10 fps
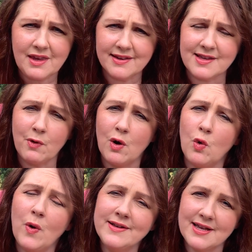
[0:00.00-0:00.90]
So I
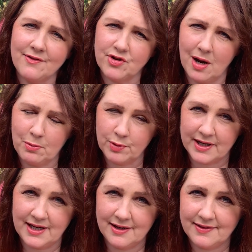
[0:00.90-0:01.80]
always have trouble
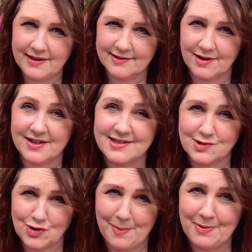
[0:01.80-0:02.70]
getting things like
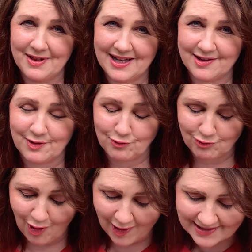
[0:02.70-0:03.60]
strap length
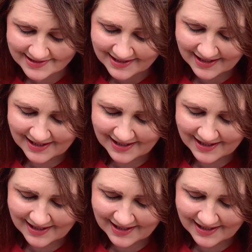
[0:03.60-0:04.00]
right.